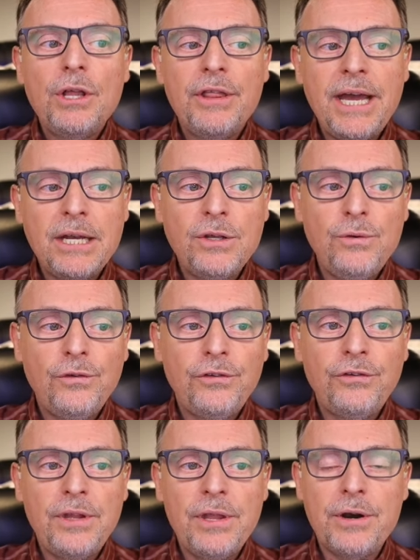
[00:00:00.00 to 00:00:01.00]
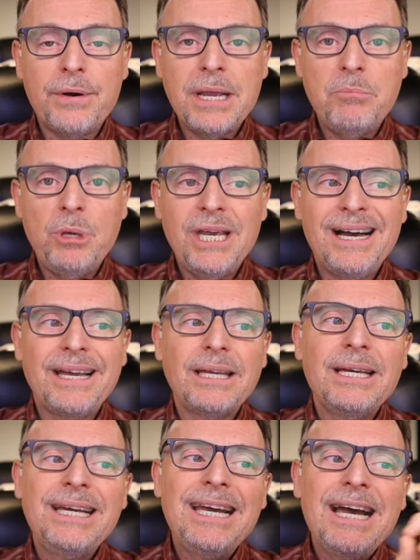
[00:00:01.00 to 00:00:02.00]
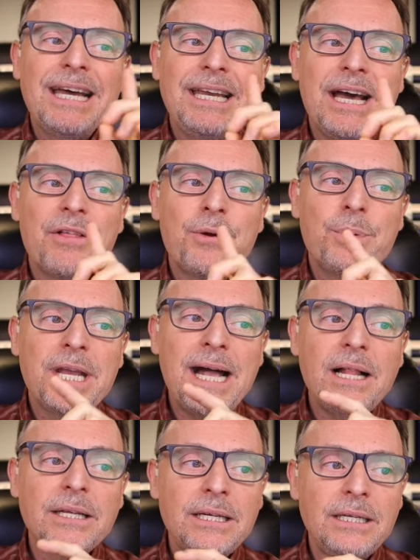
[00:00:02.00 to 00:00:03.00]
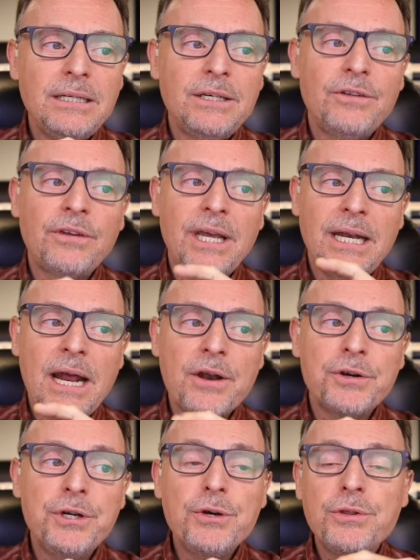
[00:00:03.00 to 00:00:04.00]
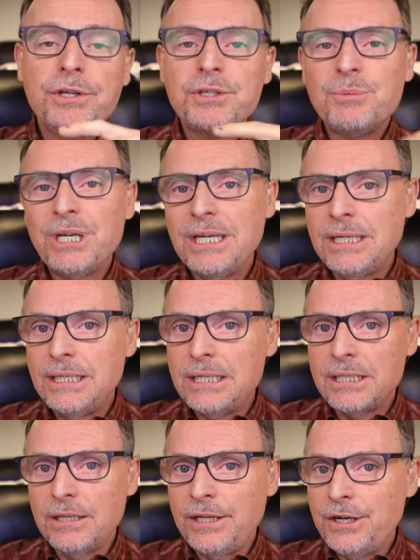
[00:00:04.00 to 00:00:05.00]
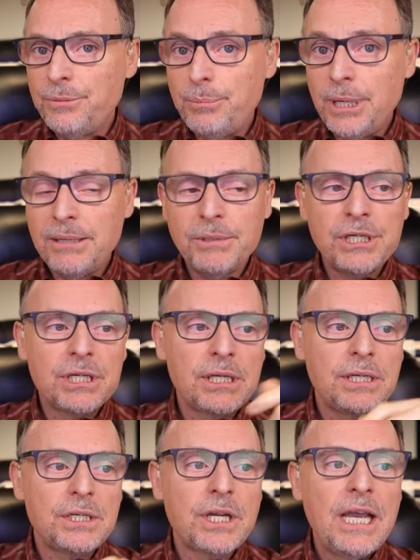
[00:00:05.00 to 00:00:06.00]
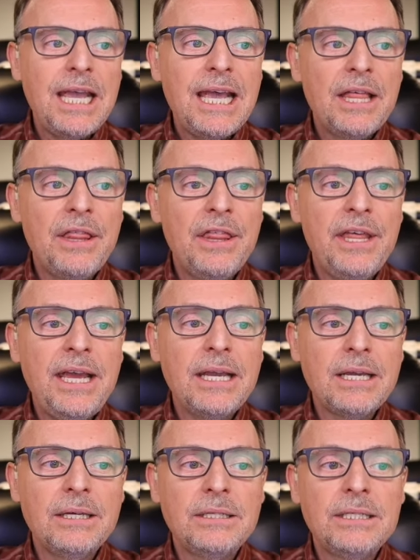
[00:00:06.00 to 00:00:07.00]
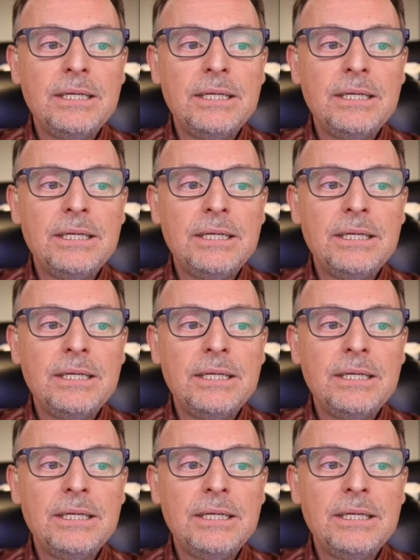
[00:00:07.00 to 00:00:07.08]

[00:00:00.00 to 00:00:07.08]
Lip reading: that uses their API. Now the reality is, and I don't know this because they don't publish this, they could